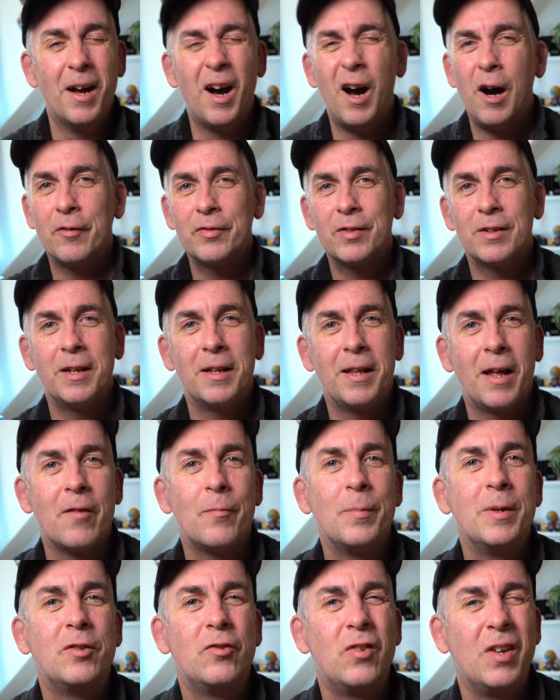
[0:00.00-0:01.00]
After that,
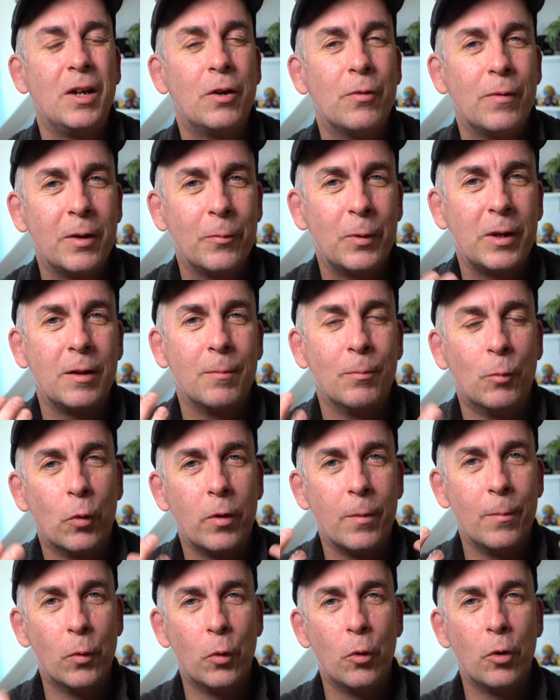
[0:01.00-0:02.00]
I've been tinkering with it
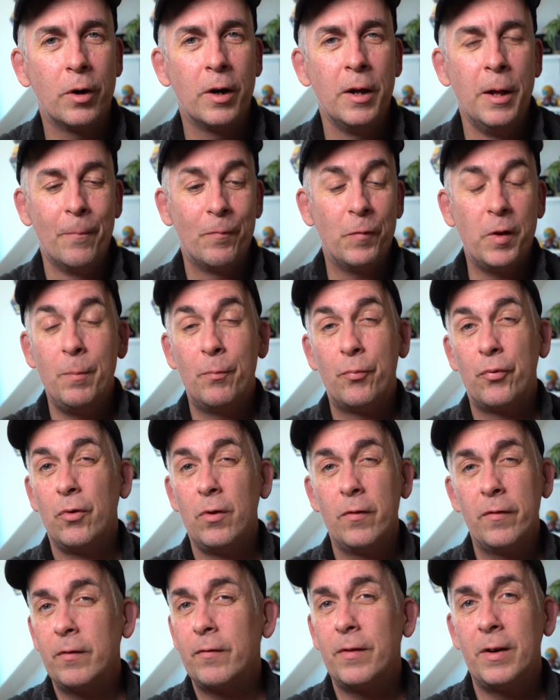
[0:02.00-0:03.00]
more and more,
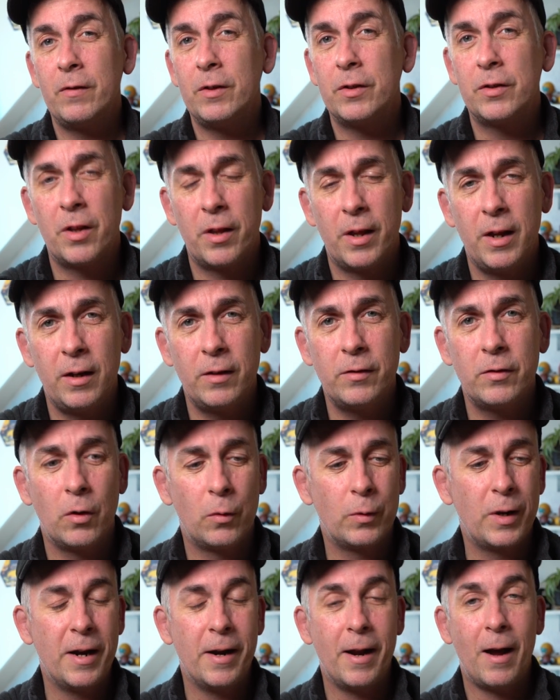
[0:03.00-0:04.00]
improving various things,
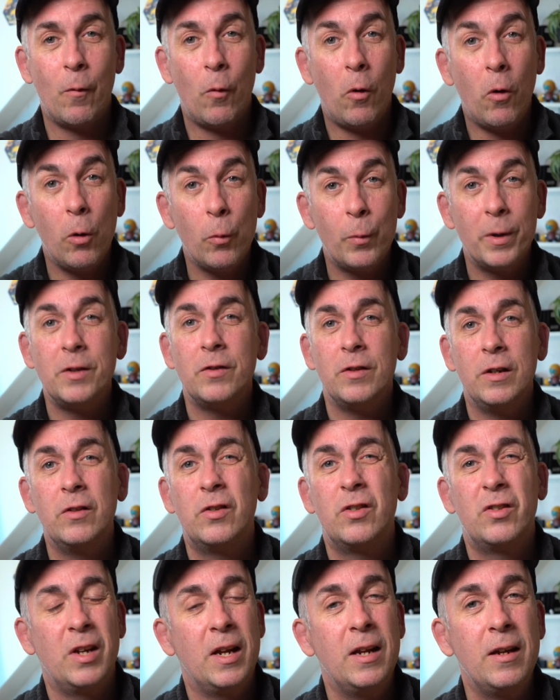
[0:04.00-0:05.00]
so they're now always in
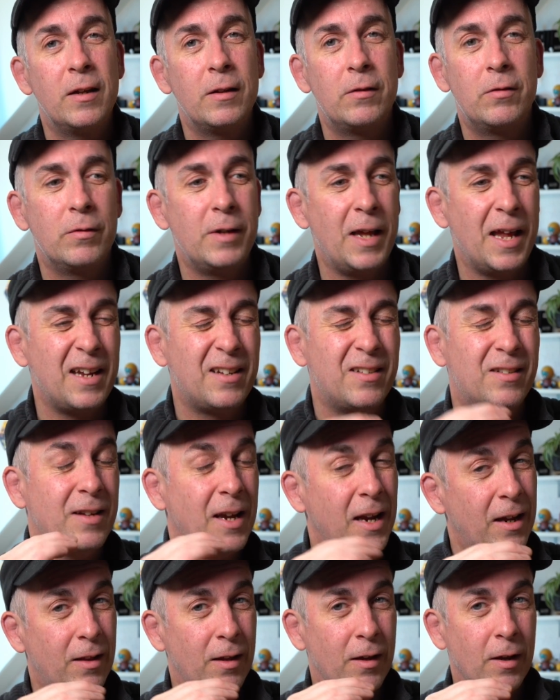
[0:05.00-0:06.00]
sync to the
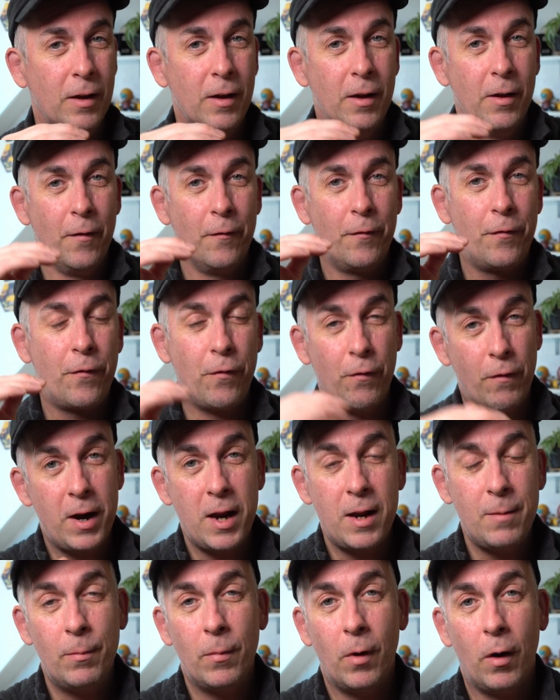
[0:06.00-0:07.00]
exact
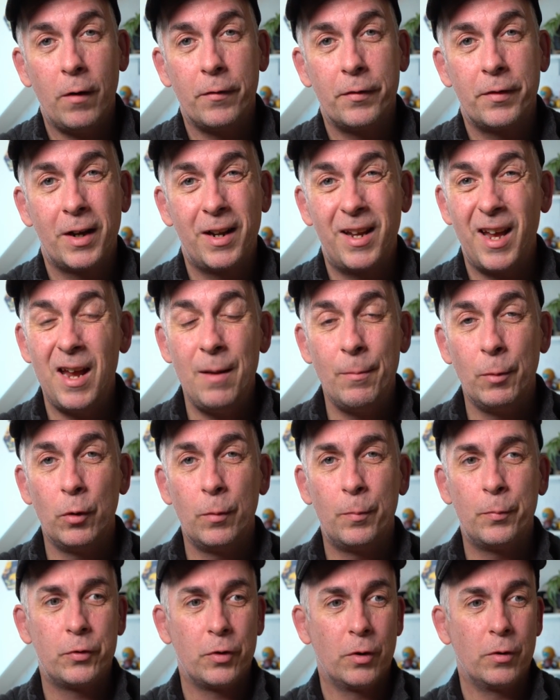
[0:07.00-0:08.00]
frame of the game
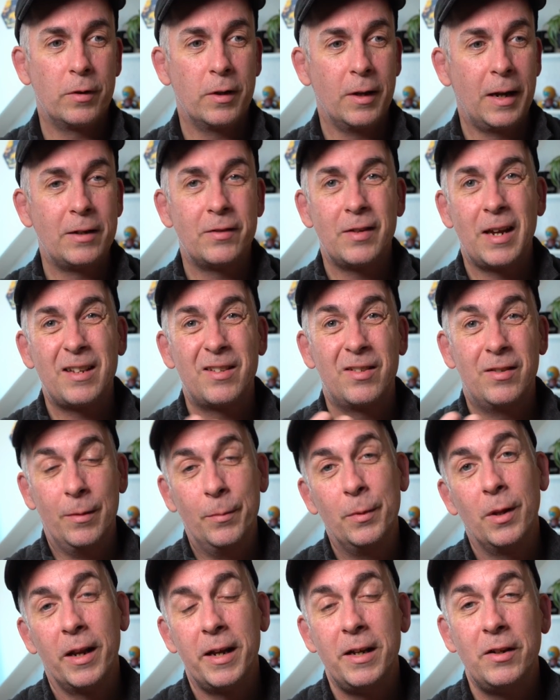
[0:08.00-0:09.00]
loop, so the exact
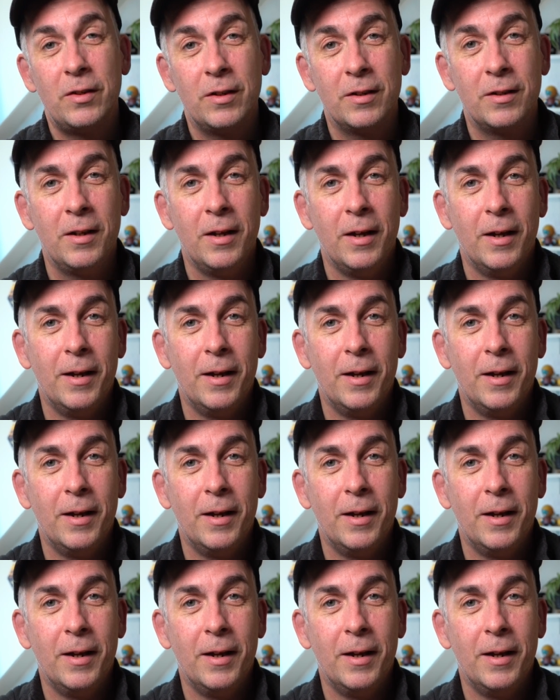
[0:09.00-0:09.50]
simulation.